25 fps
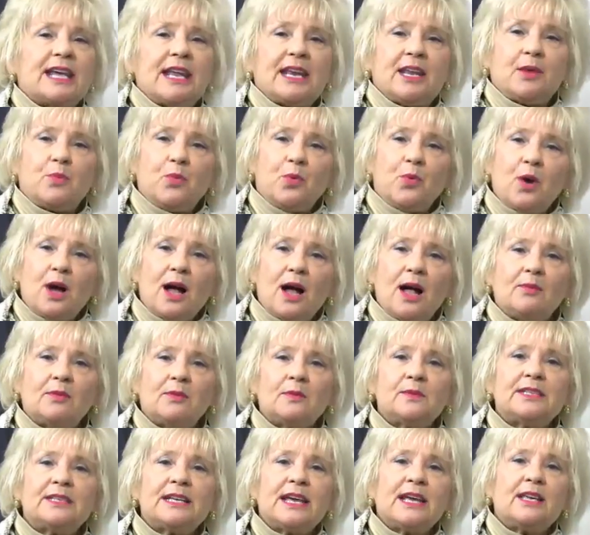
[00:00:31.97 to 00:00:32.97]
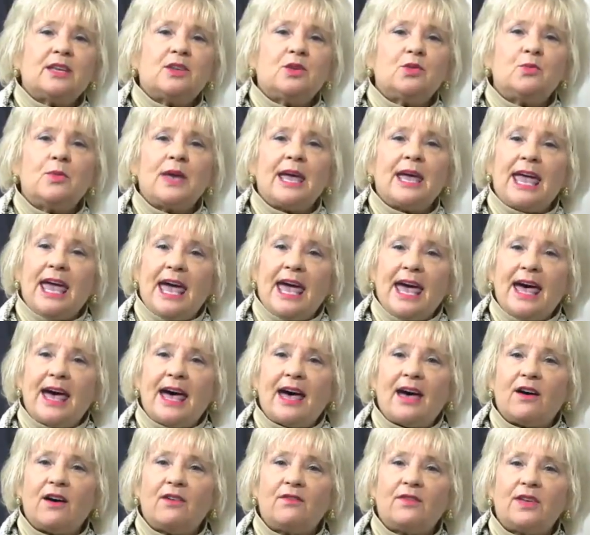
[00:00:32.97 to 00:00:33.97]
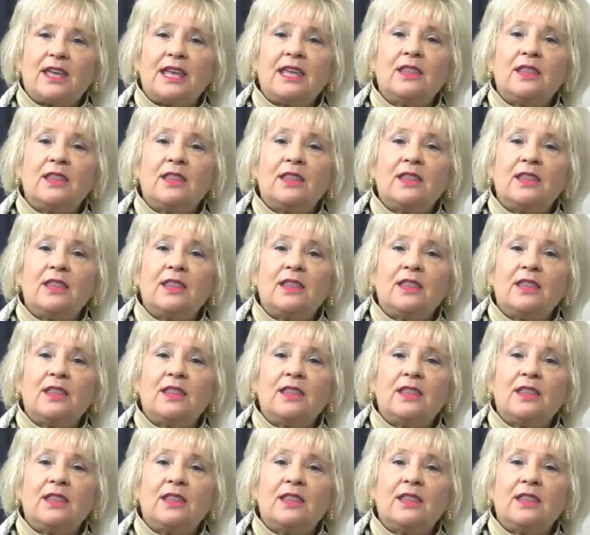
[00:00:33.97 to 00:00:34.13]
any problems that you may have